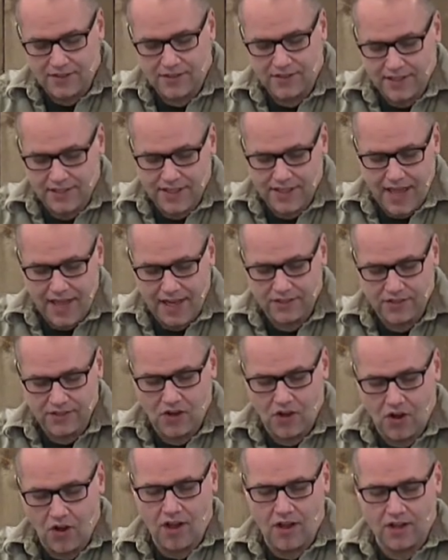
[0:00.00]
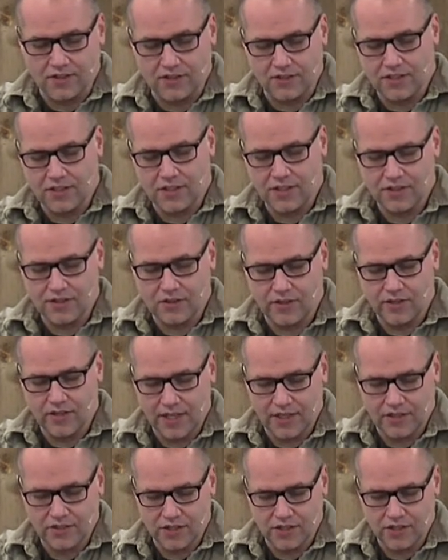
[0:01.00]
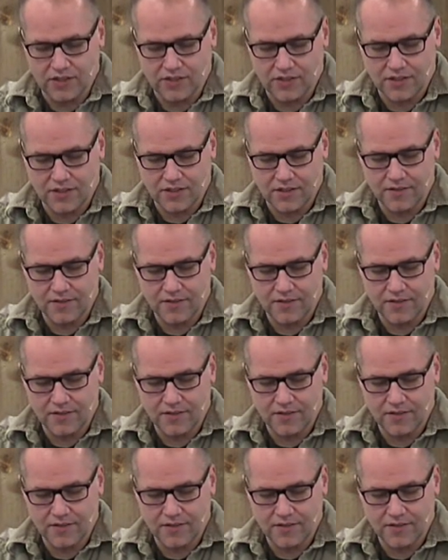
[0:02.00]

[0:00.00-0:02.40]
that has caused, Lord, not just